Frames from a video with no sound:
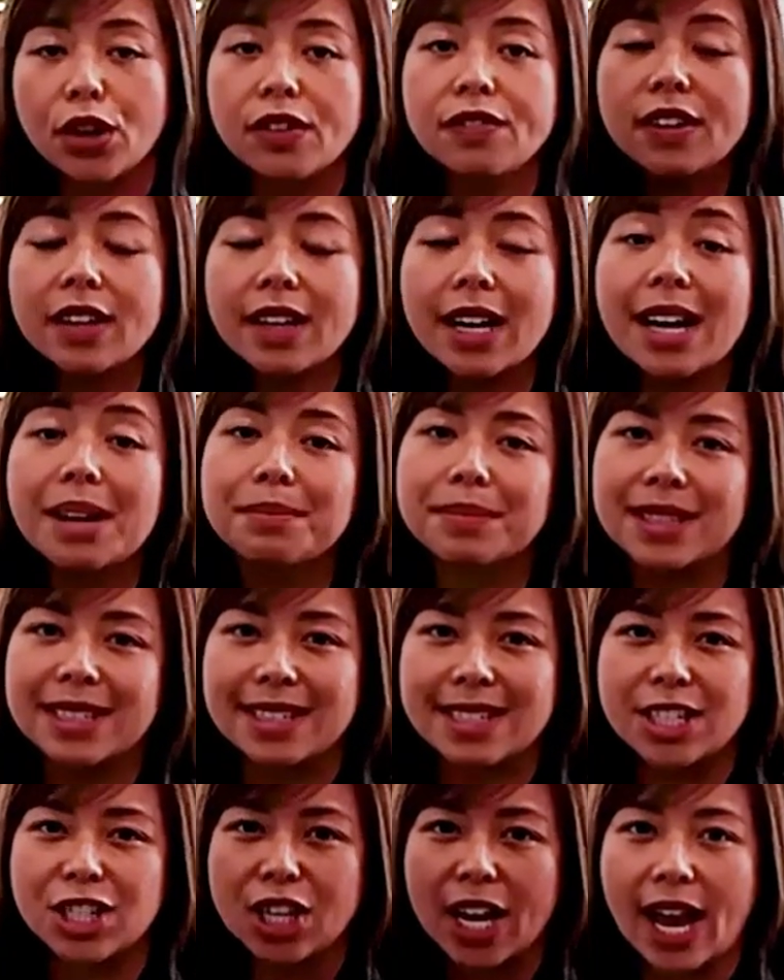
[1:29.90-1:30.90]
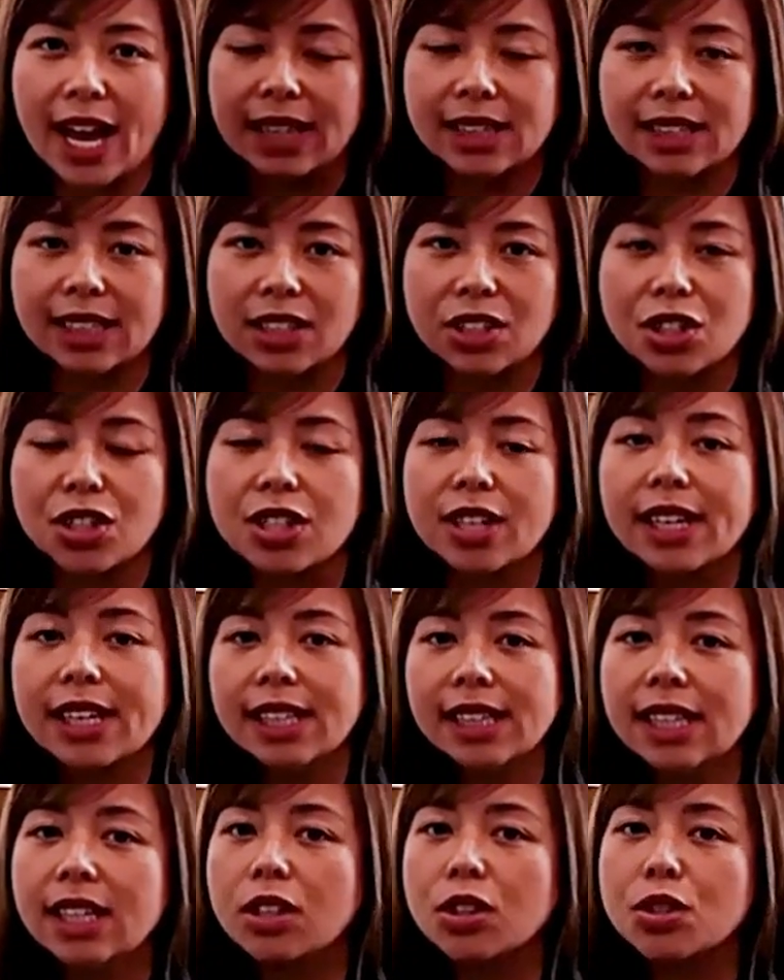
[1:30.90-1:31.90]
overcome this challenge,
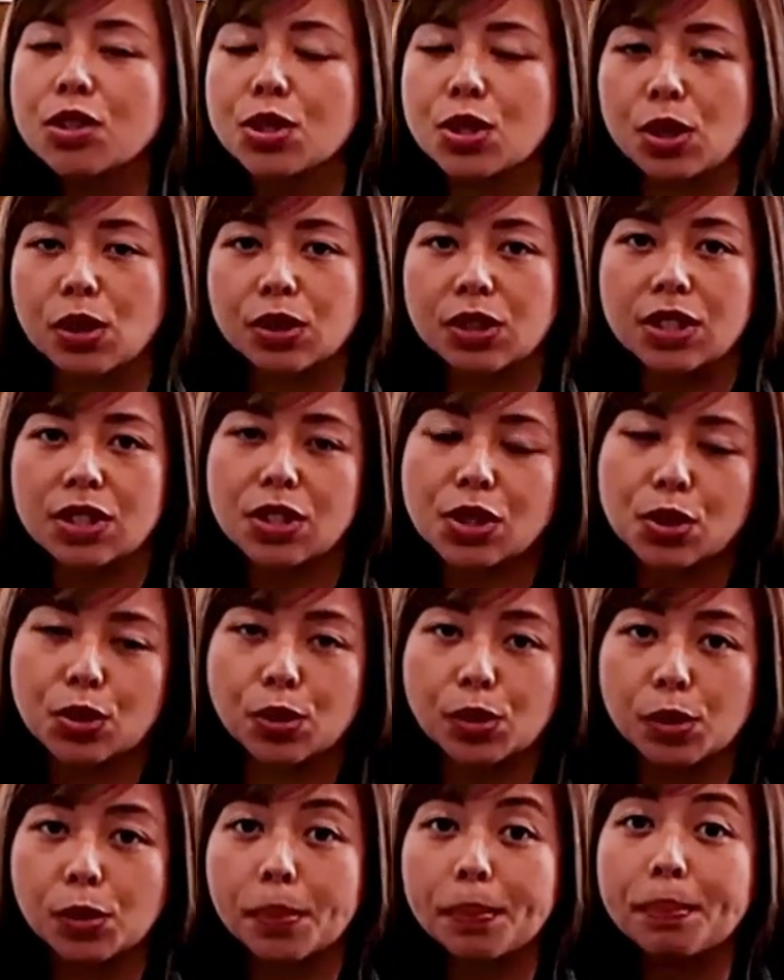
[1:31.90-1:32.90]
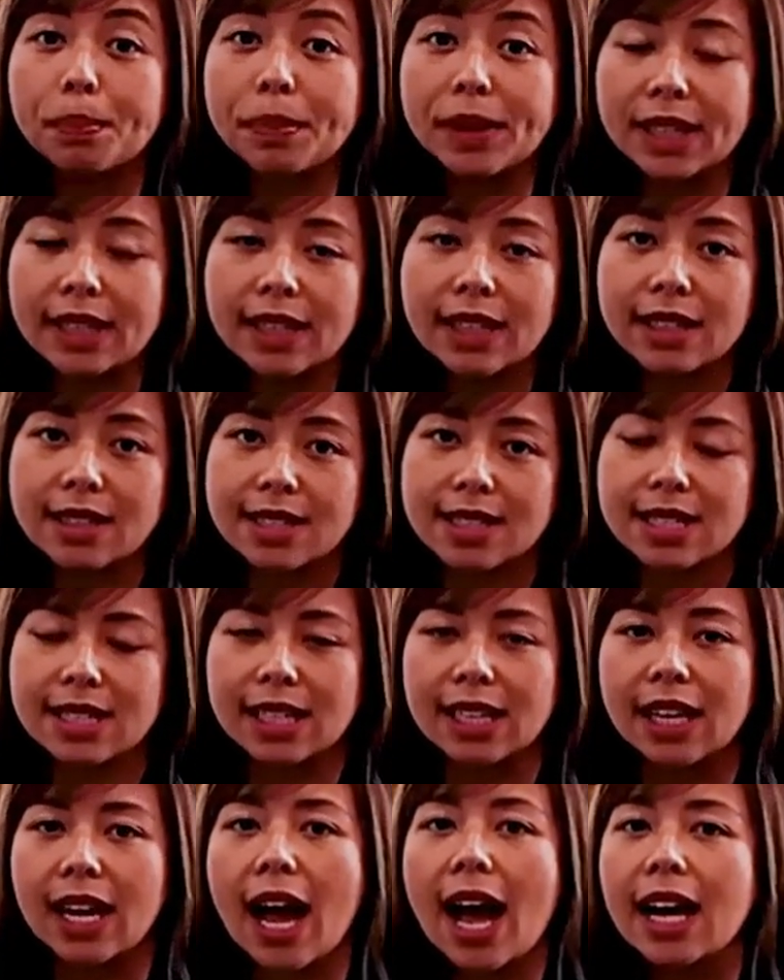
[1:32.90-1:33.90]
Healy Consultants Group
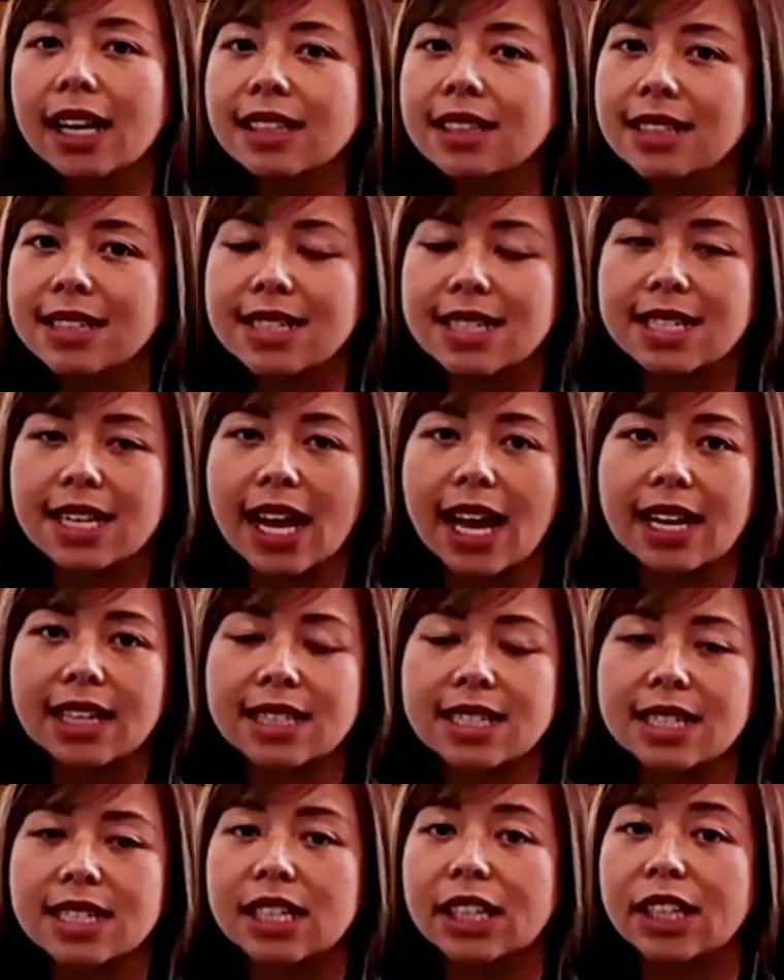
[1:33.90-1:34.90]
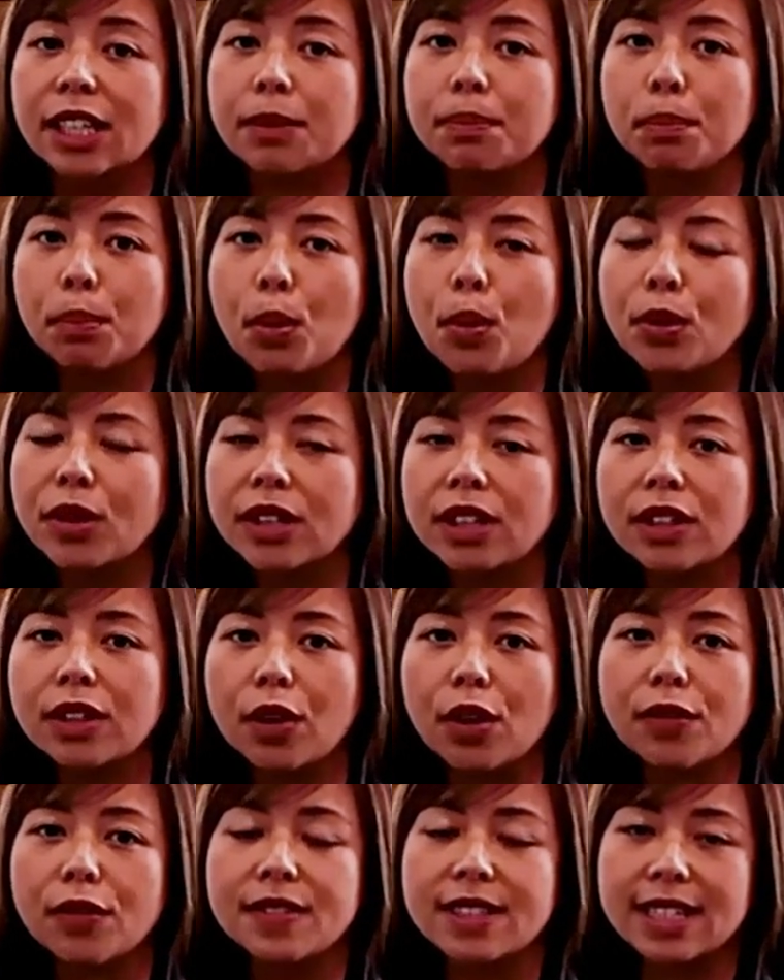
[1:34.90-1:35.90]
PLC understands the
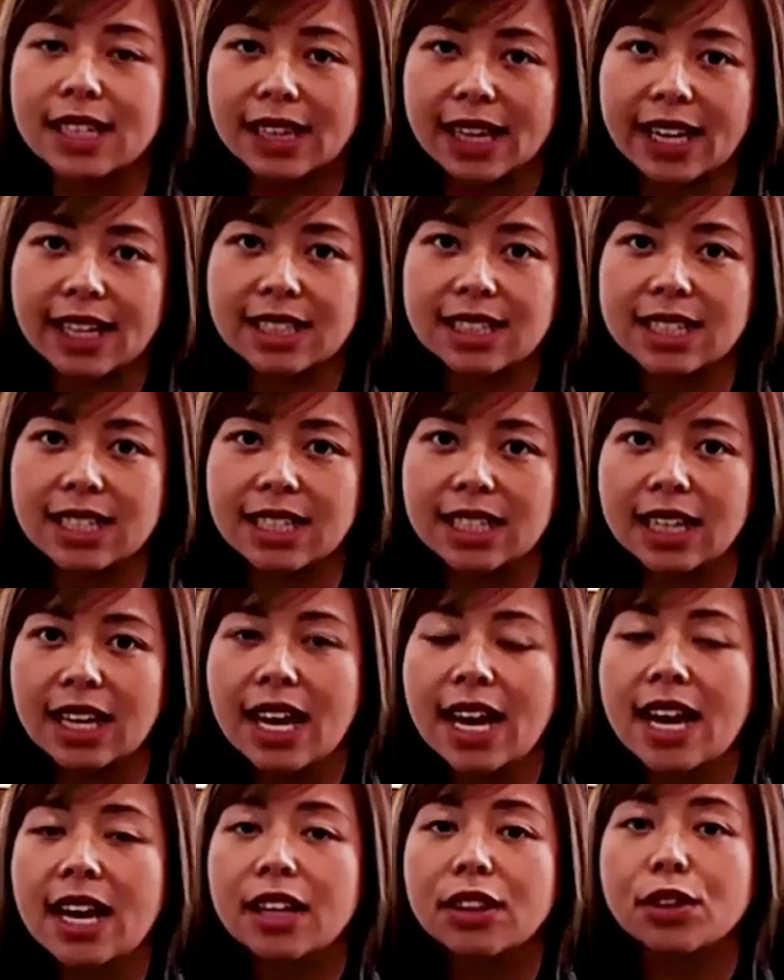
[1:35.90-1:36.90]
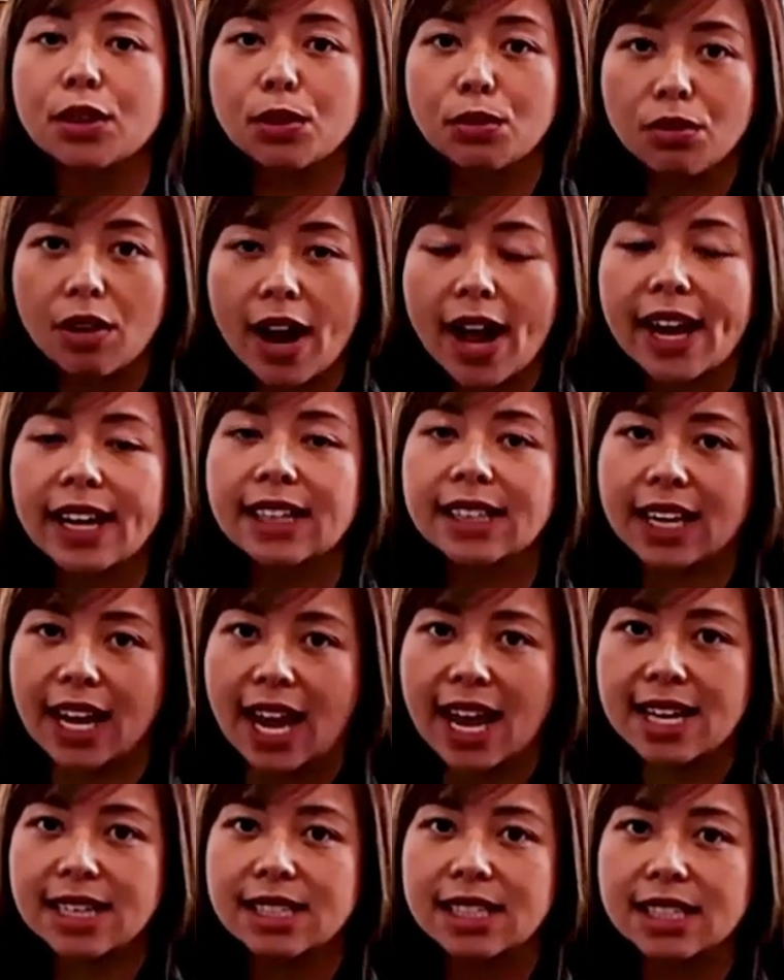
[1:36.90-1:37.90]
importance of selecting the right
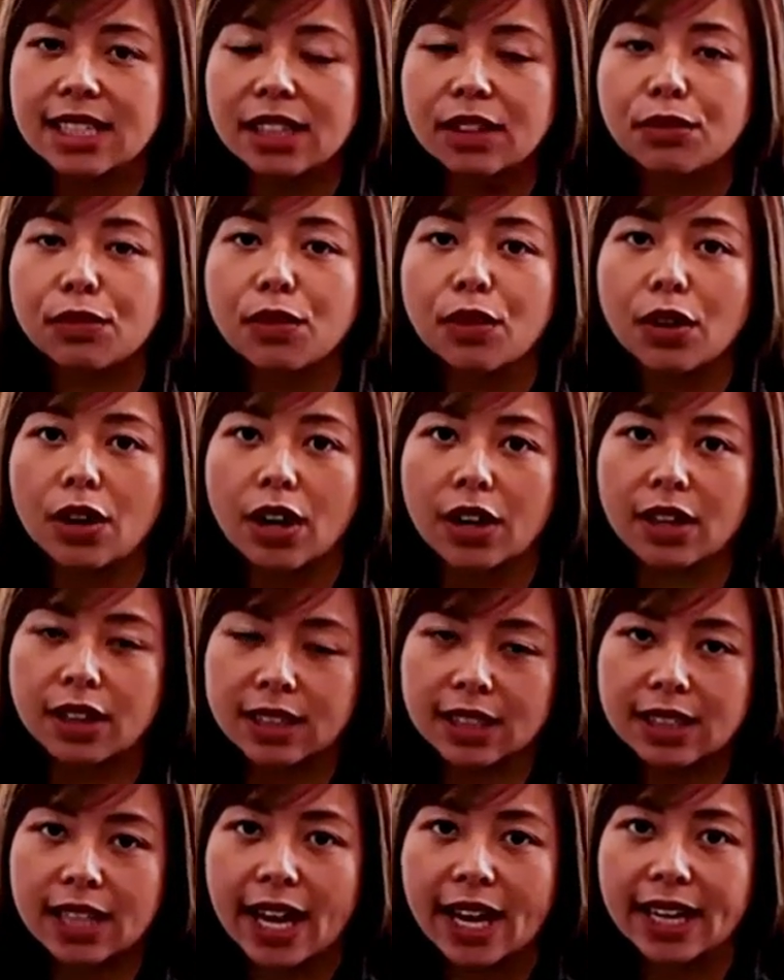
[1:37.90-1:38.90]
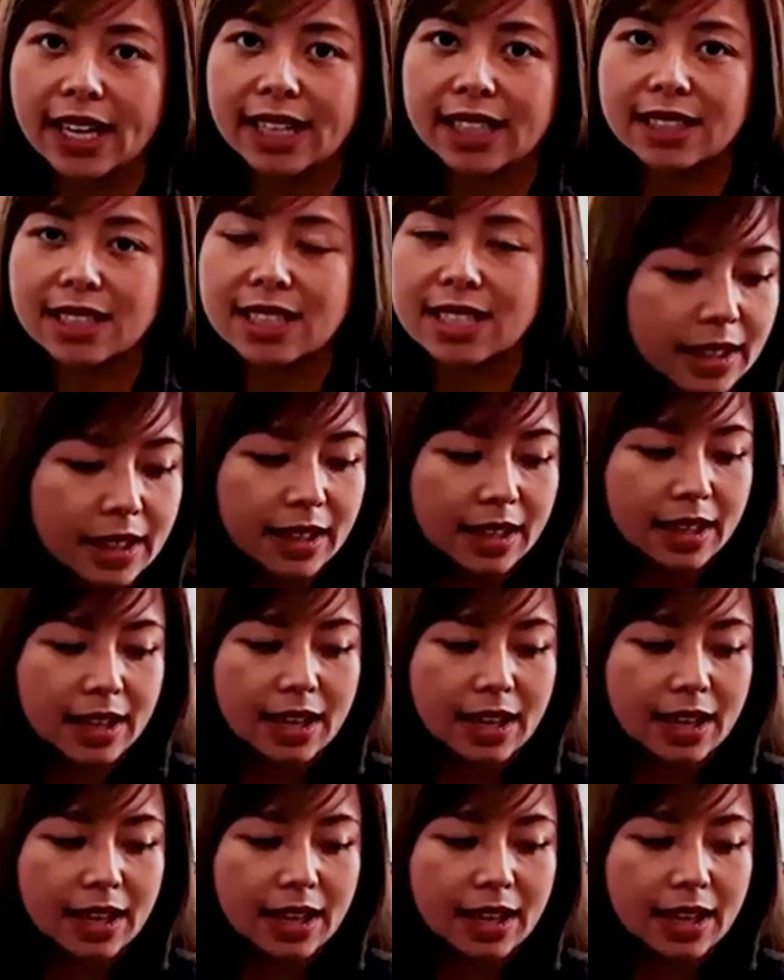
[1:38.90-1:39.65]
candidate for our client.